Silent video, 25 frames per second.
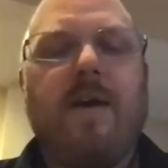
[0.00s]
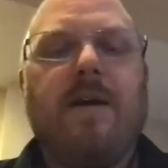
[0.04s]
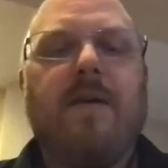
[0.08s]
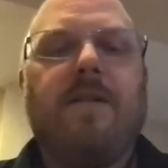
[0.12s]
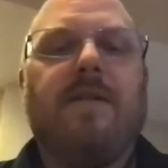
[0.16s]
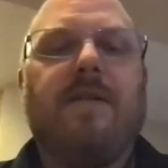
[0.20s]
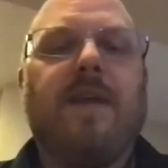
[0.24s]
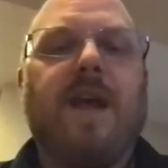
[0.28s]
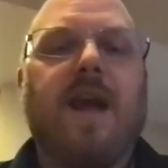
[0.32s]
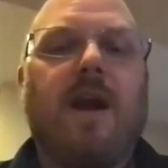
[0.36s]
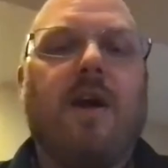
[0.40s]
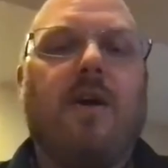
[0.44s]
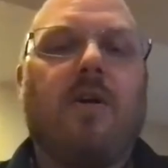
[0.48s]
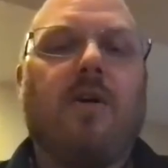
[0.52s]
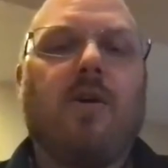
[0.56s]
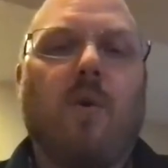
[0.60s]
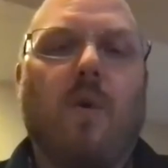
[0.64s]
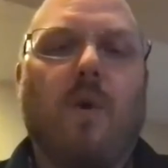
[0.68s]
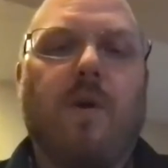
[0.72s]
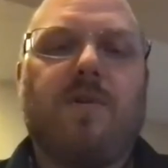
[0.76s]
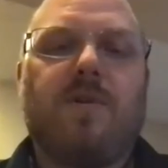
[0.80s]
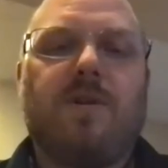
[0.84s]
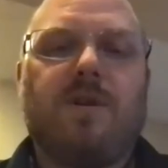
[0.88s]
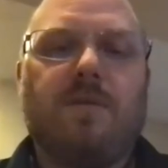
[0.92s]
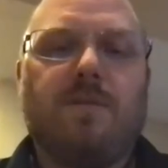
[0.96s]
They are
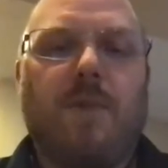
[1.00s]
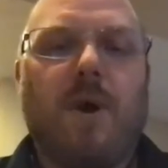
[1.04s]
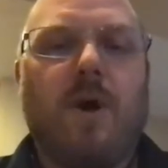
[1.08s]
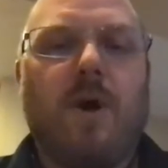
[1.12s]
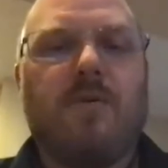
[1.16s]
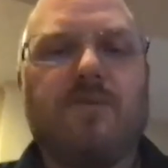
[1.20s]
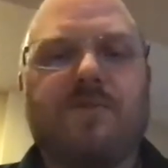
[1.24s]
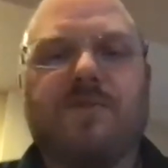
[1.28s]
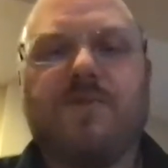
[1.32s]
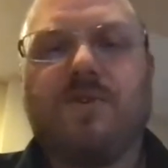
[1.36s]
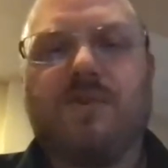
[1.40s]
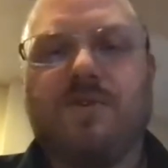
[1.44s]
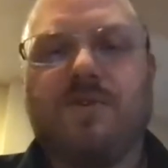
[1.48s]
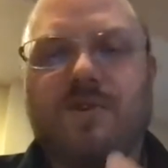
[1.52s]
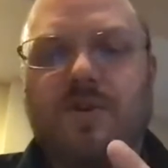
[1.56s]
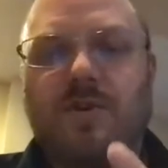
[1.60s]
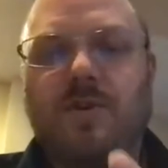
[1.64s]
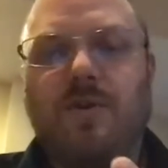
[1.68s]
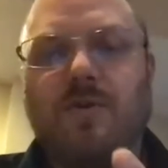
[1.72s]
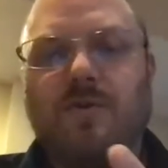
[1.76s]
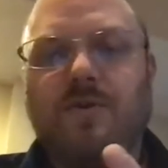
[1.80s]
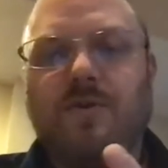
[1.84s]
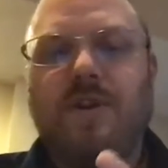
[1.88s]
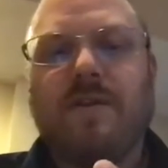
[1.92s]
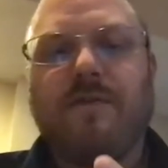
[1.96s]
going to post
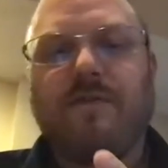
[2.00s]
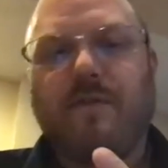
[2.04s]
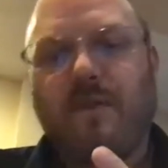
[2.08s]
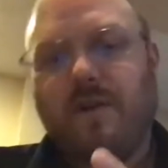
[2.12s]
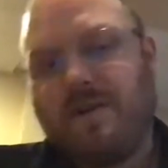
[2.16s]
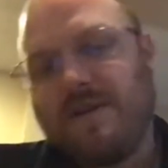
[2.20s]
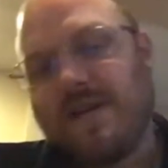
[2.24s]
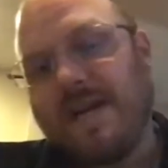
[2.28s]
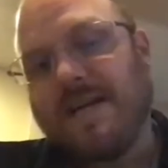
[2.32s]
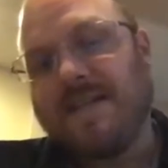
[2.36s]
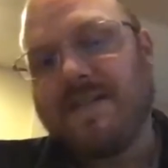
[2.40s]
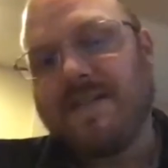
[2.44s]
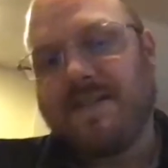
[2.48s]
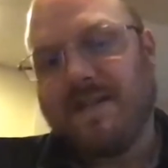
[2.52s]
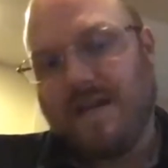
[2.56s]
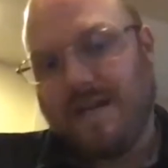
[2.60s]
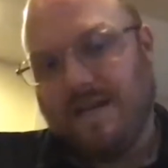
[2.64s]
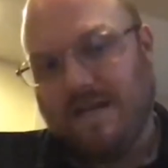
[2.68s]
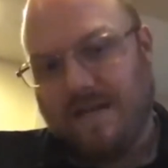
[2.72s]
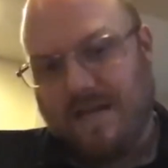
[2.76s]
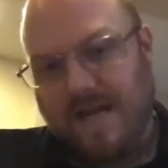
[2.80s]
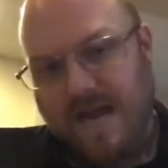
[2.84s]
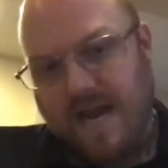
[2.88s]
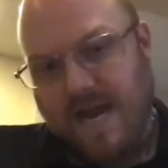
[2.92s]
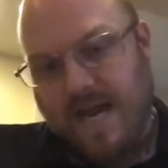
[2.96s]
2 different testing
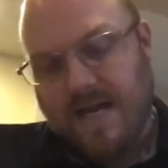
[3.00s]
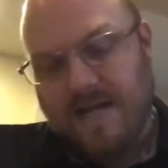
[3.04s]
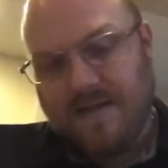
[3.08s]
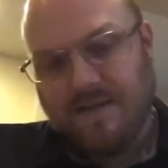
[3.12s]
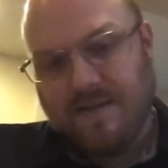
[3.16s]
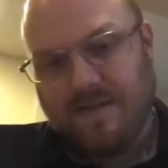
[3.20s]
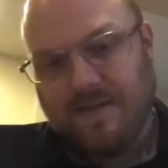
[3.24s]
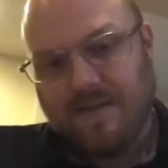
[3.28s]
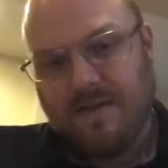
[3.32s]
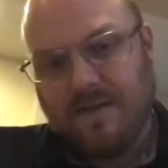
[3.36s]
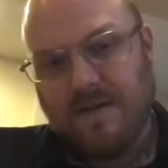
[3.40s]
days,